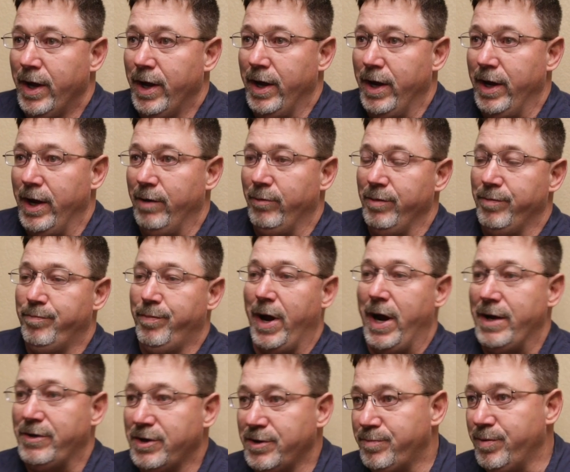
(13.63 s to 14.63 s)
And with
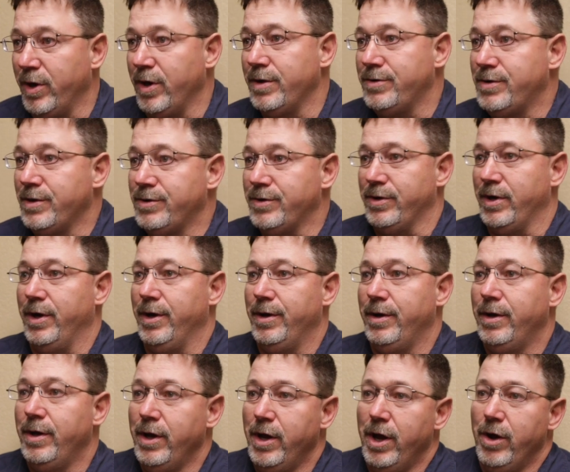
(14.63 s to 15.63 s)
past experiences,
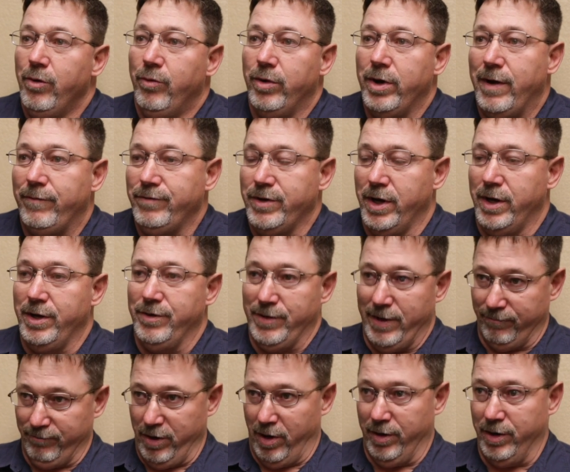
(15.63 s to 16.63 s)
what I've done is
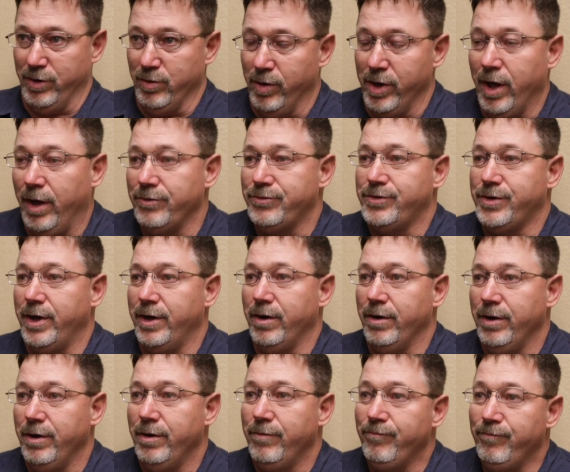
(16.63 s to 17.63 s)
I've gone into a health
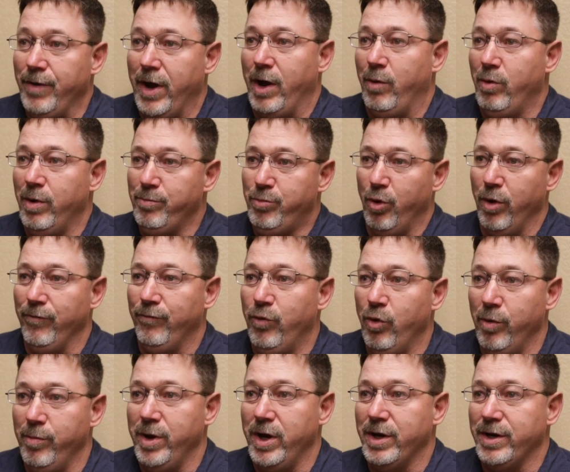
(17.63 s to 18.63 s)
center, found
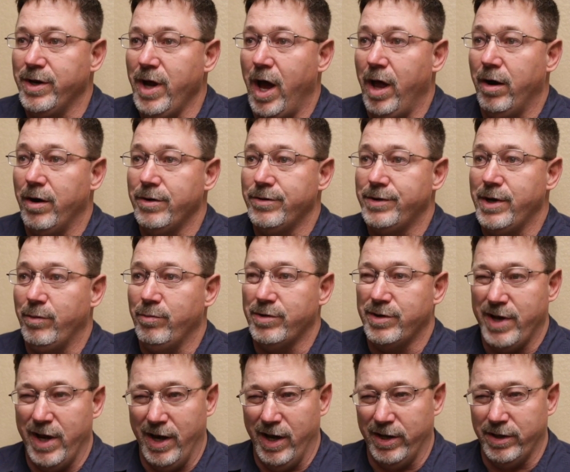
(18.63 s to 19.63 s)
$1.4 million that was
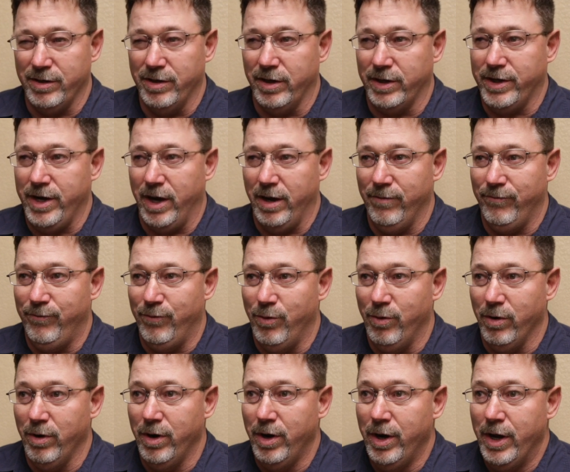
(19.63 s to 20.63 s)
kind of like unaccounted
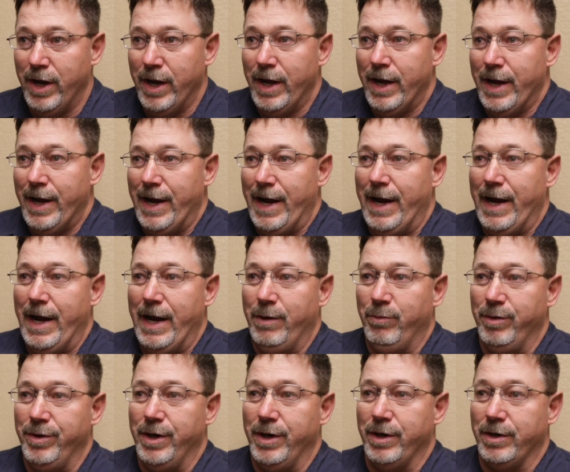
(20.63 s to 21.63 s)
for. And
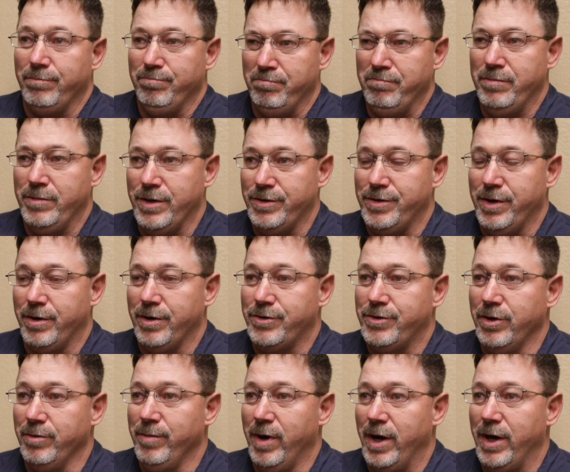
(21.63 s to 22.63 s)
within just under
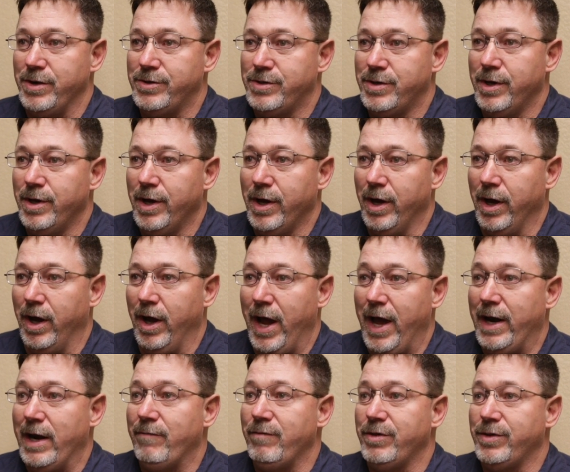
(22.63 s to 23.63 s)
2 months,
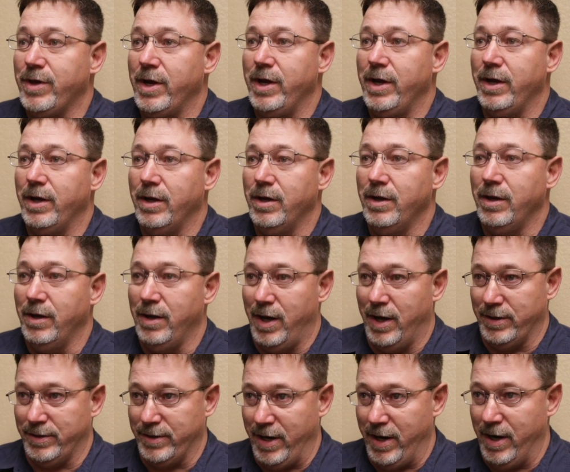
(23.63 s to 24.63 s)
had everything
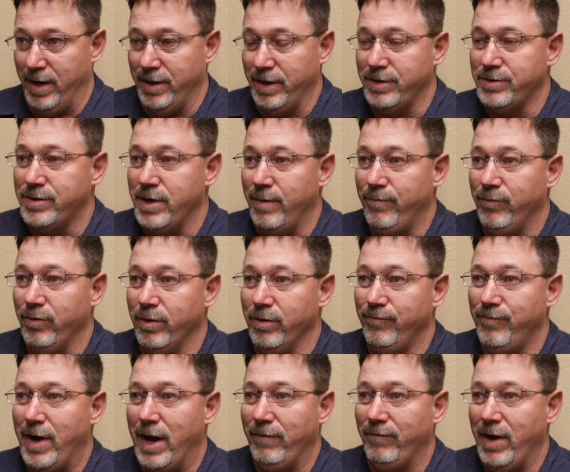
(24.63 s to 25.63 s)
locked down except for
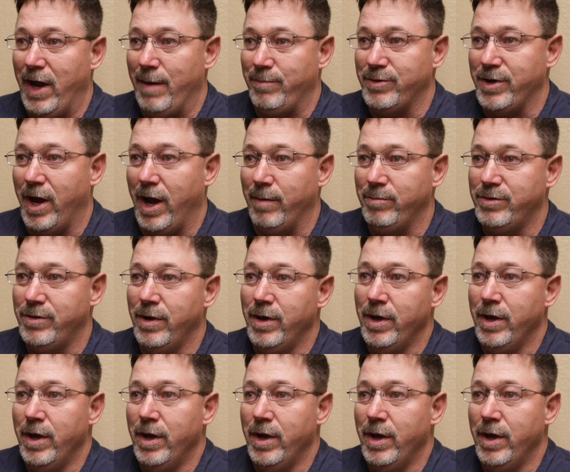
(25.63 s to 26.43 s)
5 laptops.